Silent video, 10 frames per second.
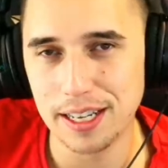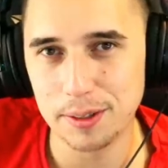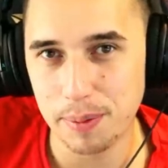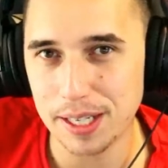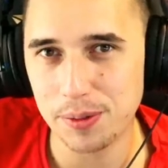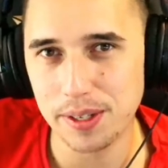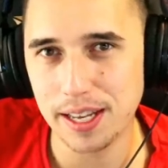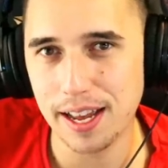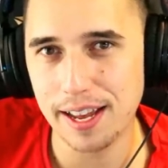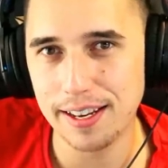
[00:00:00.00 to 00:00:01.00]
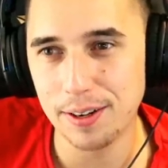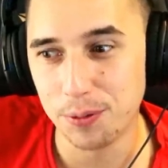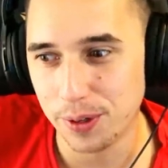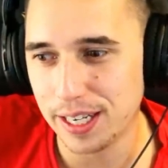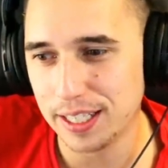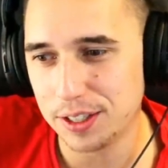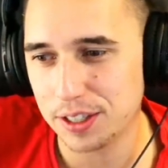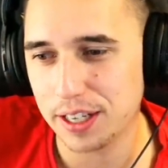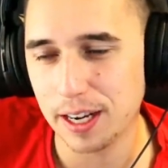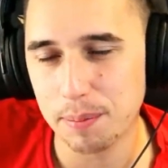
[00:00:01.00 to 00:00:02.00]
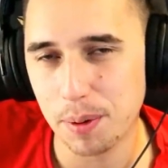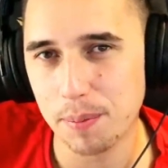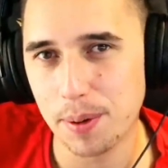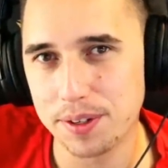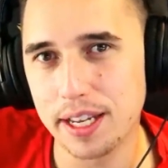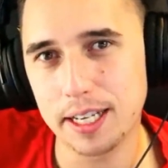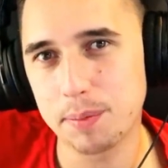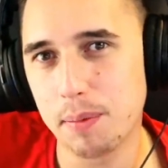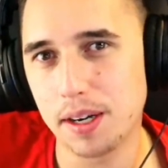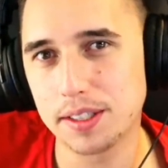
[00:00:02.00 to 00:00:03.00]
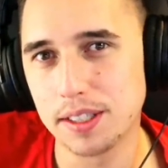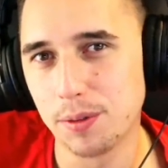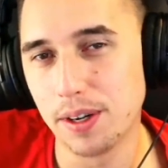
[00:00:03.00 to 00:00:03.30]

as best we can and really just kind of pump out the Xbox